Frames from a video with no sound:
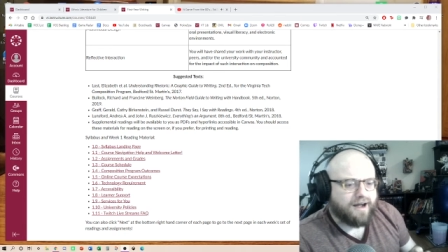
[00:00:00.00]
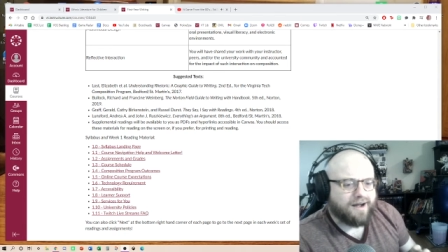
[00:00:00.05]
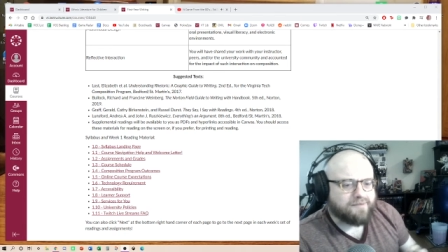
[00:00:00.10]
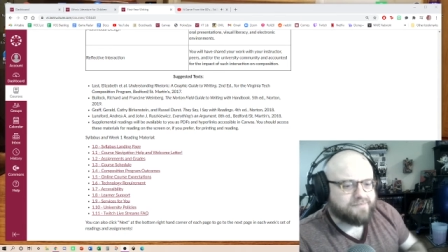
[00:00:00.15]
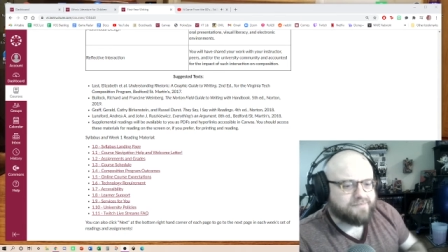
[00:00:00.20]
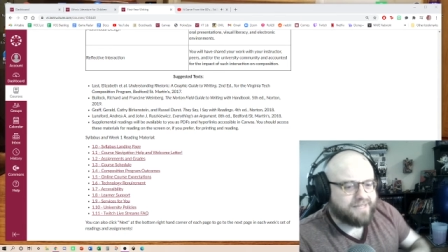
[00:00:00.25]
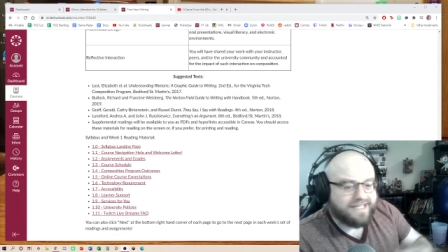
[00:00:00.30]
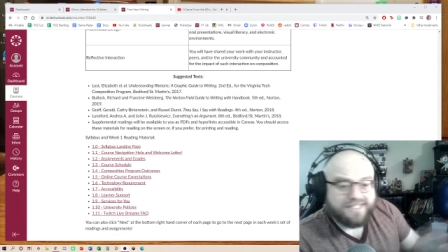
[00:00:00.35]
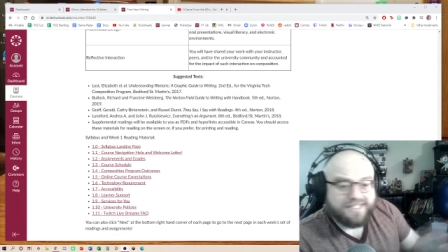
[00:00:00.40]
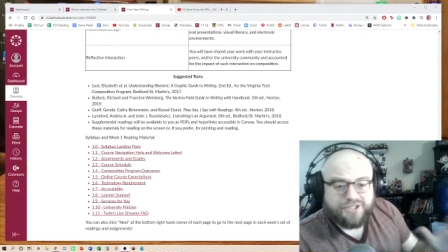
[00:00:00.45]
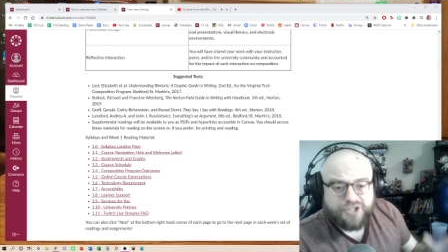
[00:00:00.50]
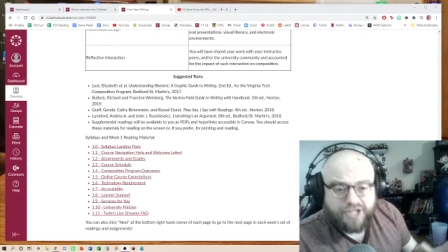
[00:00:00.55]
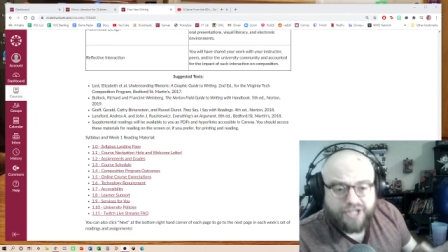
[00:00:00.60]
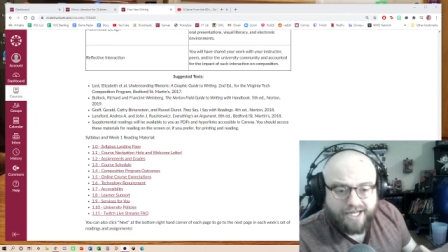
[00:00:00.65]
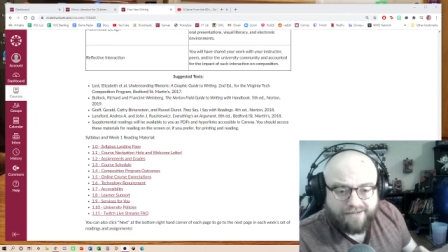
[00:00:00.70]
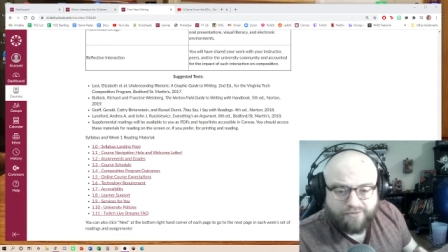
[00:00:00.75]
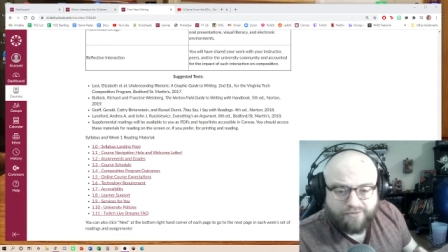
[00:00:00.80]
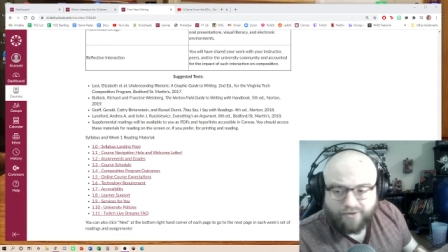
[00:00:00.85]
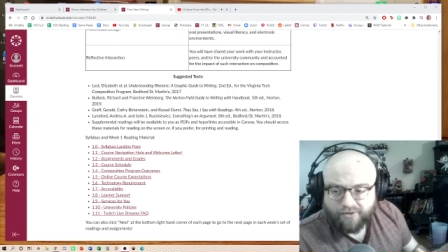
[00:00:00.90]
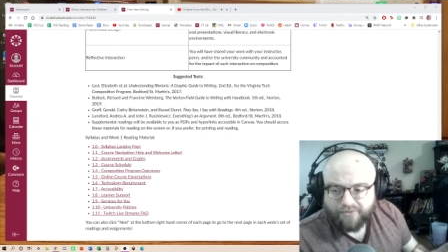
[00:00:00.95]
in
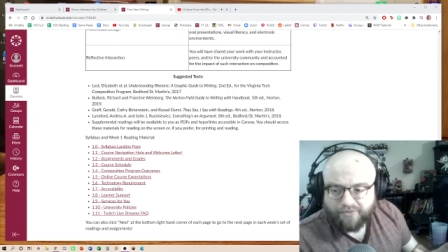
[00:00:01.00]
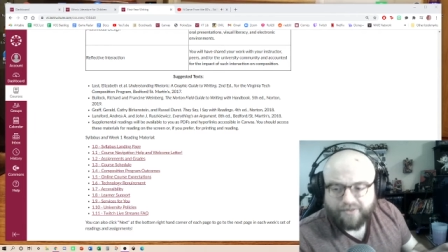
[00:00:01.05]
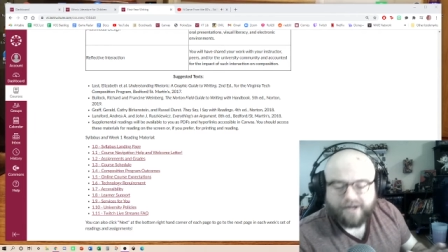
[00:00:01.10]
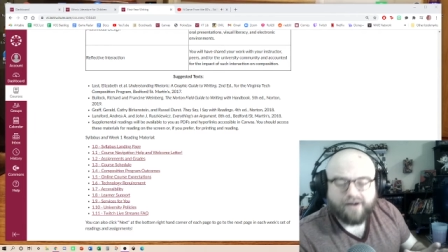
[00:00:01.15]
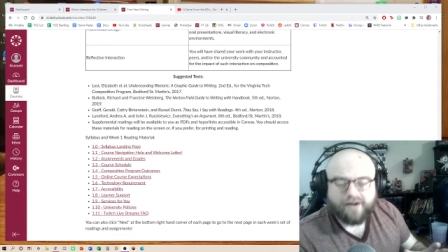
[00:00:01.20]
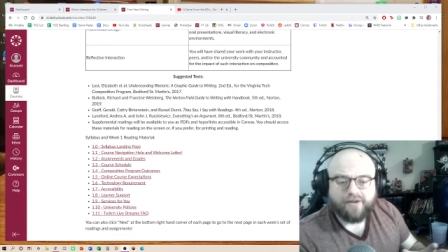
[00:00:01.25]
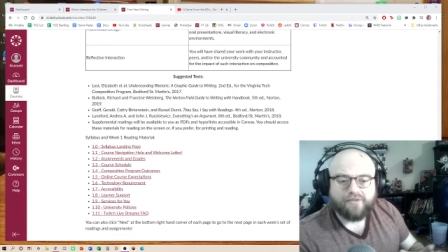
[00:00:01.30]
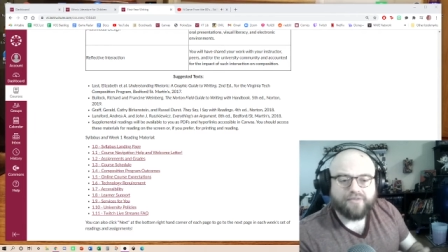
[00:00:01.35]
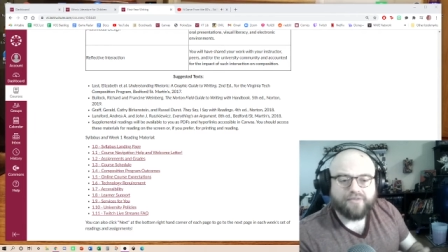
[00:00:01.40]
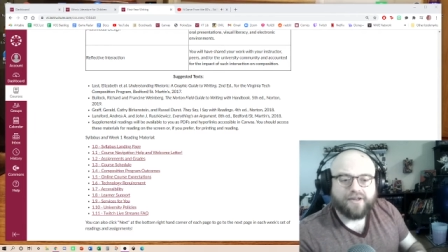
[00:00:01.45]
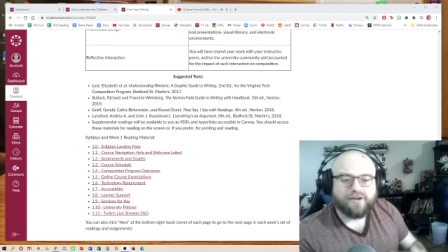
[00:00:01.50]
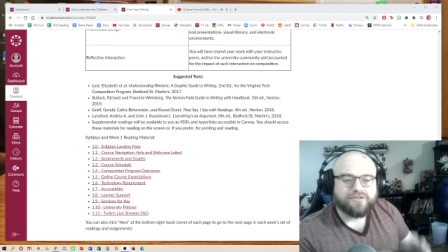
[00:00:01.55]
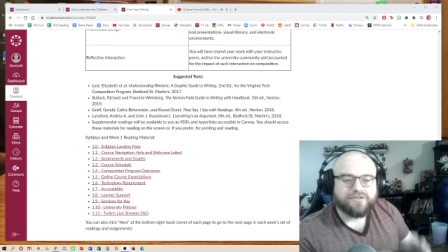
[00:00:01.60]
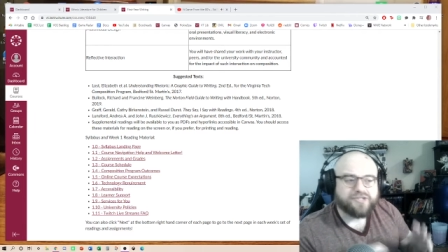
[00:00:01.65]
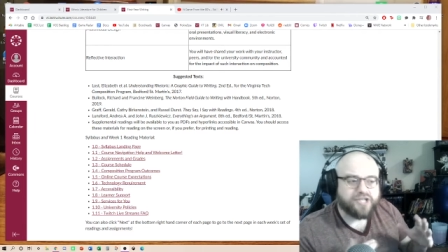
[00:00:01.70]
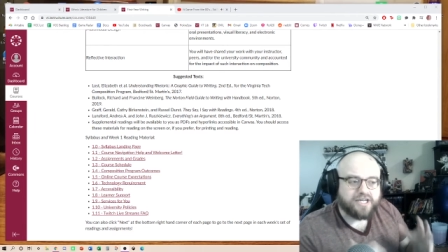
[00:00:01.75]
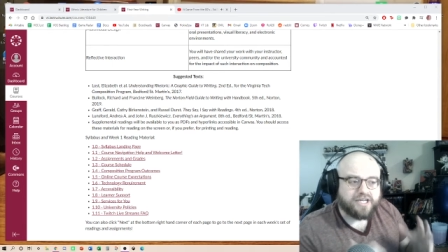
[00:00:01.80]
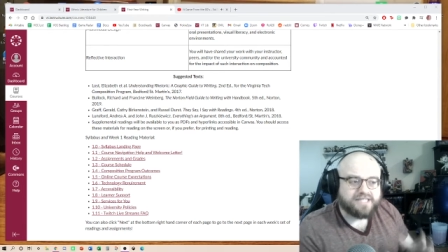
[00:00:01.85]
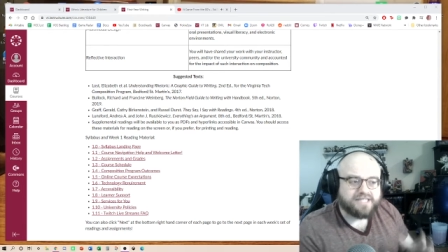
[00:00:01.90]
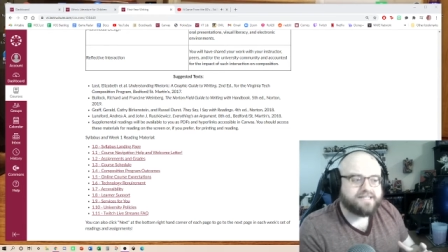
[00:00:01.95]
general, they're
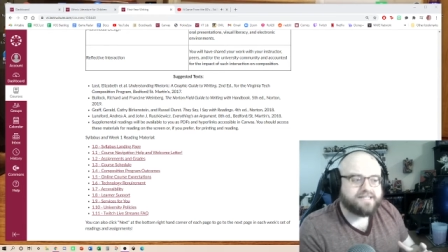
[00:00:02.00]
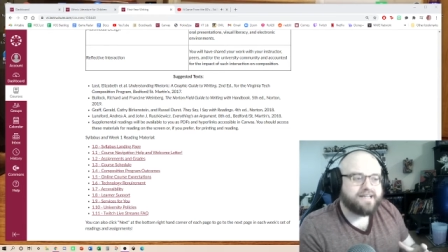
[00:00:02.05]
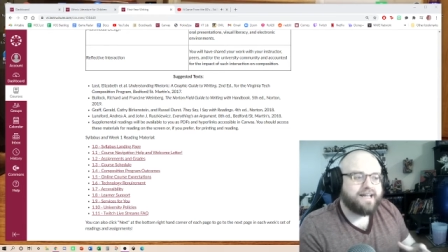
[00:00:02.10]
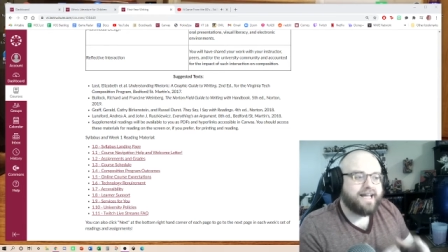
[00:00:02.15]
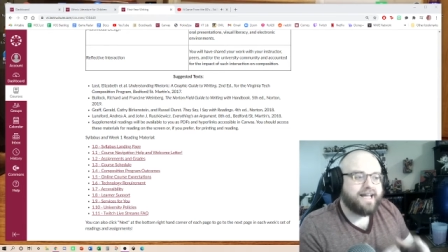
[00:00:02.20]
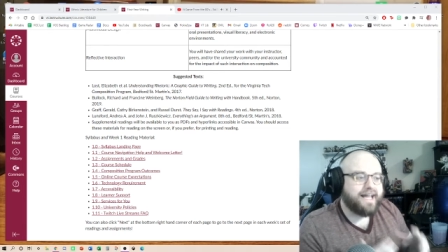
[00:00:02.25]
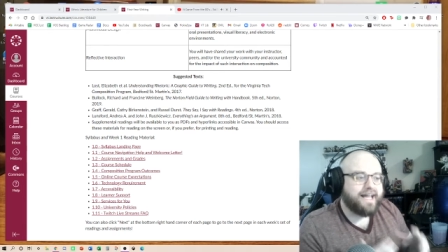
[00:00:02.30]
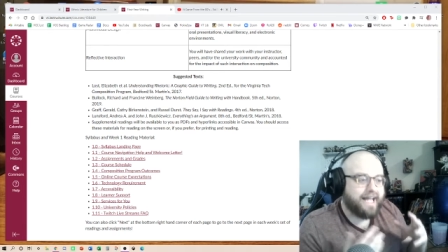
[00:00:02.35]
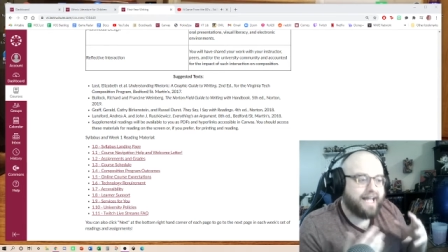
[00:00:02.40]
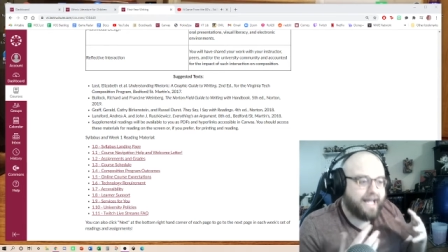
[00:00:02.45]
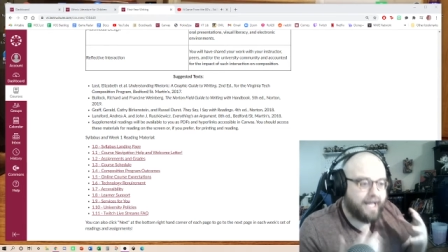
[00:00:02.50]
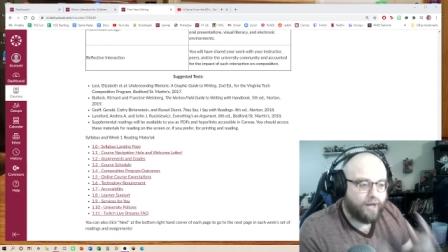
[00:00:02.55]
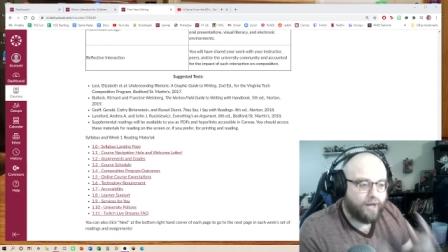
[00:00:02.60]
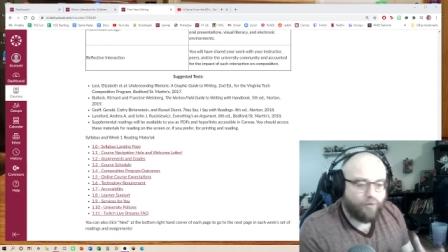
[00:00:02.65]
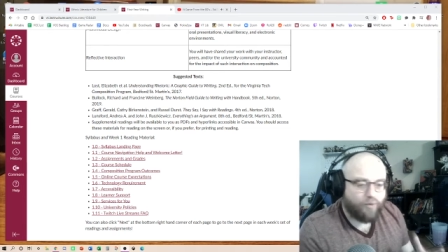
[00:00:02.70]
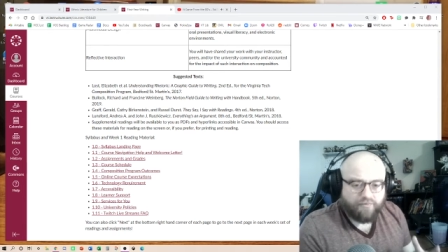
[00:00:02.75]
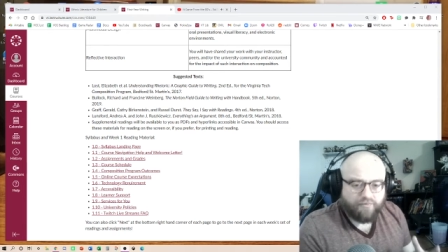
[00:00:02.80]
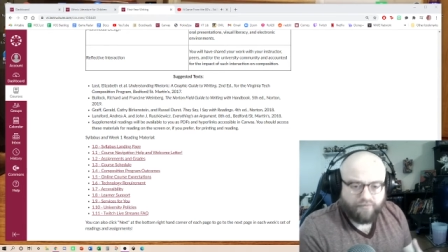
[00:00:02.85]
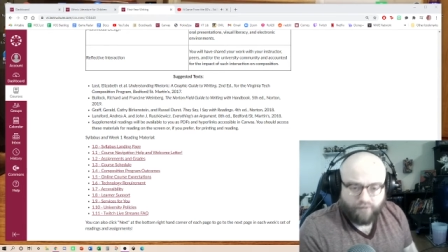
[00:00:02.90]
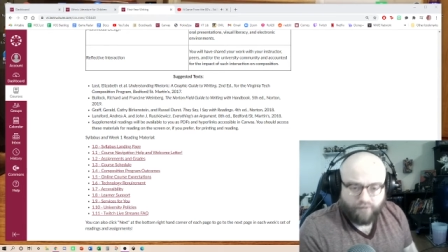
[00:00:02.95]
just
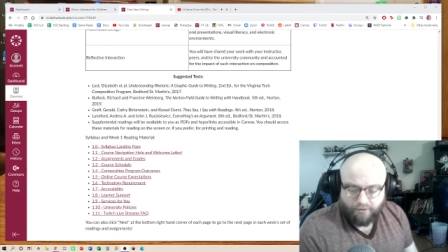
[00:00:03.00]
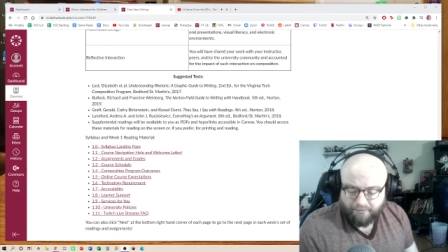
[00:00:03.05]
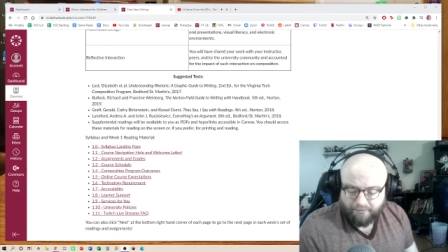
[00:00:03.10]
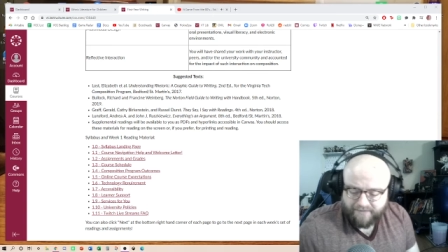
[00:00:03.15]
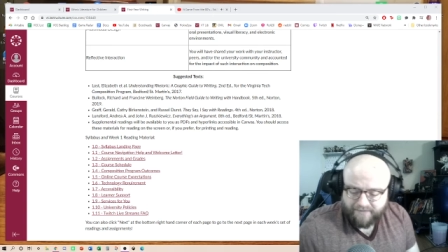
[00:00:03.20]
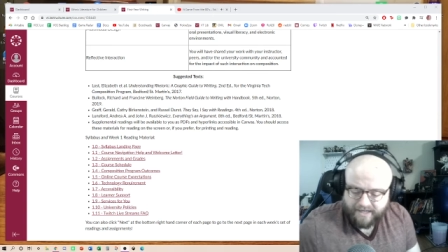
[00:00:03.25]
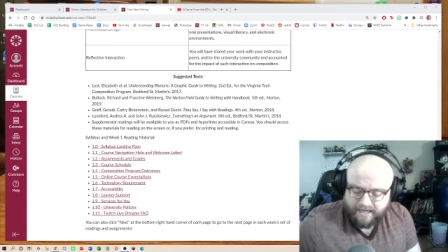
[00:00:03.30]
helpful.